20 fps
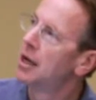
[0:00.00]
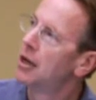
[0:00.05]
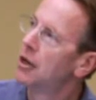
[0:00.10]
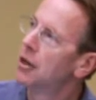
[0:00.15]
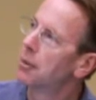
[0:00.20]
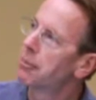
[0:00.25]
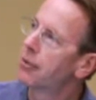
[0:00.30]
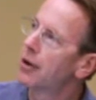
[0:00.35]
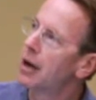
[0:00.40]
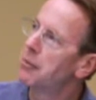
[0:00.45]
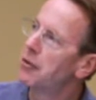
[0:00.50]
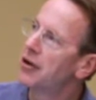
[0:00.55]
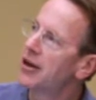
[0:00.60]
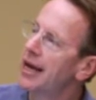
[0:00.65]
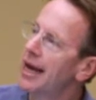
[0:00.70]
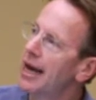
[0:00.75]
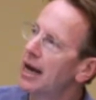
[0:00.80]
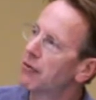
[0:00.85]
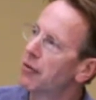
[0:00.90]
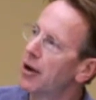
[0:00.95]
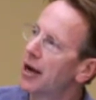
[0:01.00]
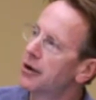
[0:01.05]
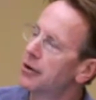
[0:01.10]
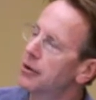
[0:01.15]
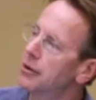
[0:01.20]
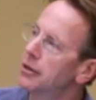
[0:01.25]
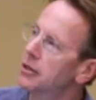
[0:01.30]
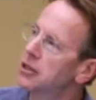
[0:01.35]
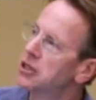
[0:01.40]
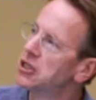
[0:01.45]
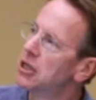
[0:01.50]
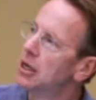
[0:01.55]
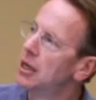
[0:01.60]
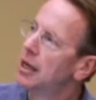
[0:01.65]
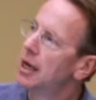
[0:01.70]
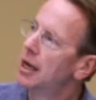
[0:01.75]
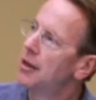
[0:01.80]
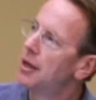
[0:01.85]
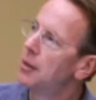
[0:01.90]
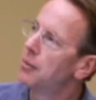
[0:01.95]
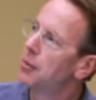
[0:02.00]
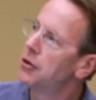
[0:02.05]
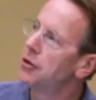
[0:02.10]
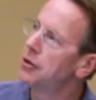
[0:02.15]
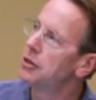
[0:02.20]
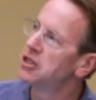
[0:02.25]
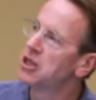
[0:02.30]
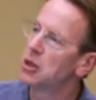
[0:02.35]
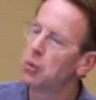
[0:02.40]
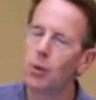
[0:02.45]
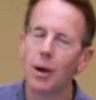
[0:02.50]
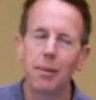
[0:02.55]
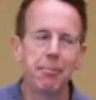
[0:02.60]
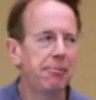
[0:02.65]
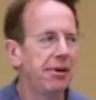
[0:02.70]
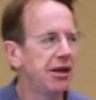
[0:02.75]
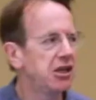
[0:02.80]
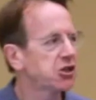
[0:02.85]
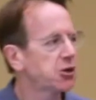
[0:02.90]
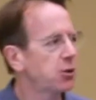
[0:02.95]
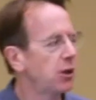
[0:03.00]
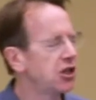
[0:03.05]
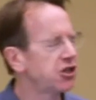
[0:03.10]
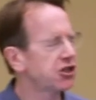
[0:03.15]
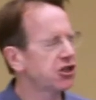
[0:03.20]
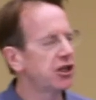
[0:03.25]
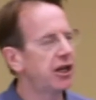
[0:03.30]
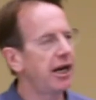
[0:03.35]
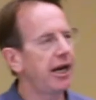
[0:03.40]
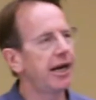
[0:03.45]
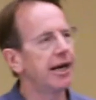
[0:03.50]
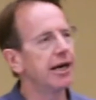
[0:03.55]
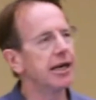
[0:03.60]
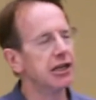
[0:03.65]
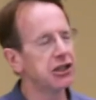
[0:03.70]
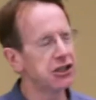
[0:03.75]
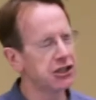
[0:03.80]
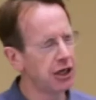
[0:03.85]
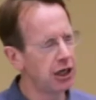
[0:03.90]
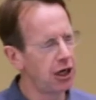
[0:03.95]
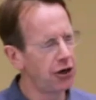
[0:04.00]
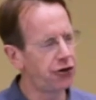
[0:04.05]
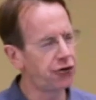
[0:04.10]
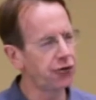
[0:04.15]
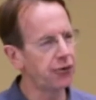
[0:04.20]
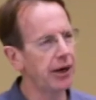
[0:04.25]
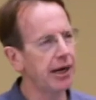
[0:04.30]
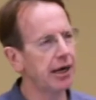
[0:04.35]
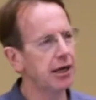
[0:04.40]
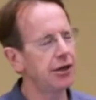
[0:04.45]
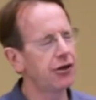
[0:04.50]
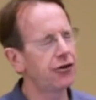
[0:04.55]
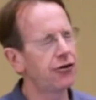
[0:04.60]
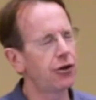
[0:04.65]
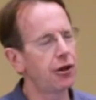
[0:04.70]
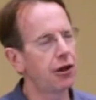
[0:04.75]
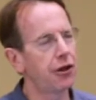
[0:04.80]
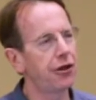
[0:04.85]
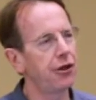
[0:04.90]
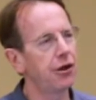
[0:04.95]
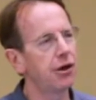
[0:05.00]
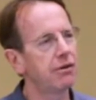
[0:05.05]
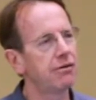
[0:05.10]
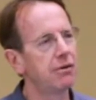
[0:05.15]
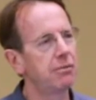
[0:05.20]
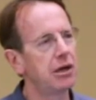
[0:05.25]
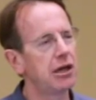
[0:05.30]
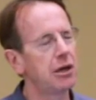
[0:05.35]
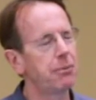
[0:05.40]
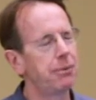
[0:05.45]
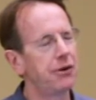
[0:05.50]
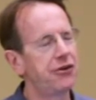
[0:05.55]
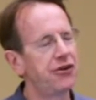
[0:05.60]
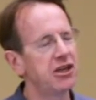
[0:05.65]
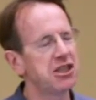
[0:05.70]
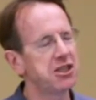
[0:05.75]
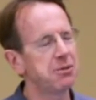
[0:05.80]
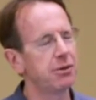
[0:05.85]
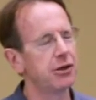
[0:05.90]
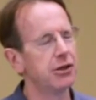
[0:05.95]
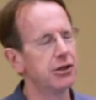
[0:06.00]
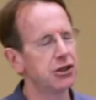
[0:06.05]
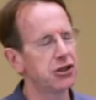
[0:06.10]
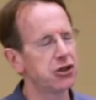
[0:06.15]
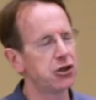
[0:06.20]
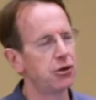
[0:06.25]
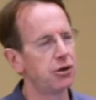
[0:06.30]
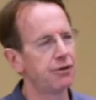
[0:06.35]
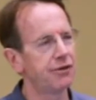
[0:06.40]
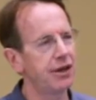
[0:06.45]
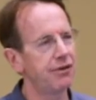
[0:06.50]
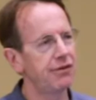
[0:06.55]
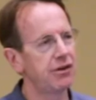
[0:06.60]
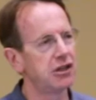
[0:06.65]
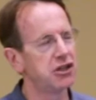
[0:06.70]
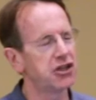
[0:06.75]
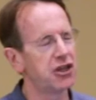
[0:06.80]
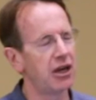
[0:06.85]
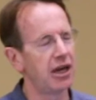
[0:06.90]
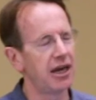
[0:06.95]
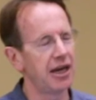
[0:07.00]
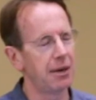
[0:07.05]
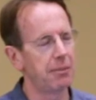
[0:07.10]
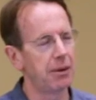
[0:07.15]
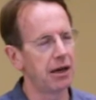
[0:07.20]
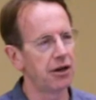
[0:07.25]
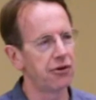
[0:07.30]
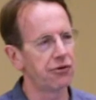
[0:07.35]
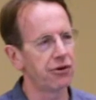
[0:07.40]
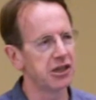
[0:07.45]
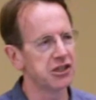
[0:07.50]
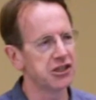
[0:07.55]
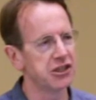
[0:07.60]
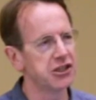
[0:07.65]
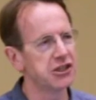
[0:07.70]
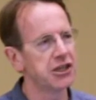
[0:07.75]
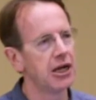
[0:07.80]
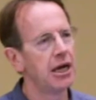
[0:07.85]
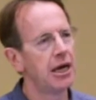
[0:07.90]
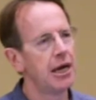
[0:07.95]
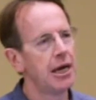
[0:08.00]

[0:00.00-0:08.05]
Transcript: the primary care records, and then we're using web-based questionnaires directly to the 1/3 participants who have given us their email addresses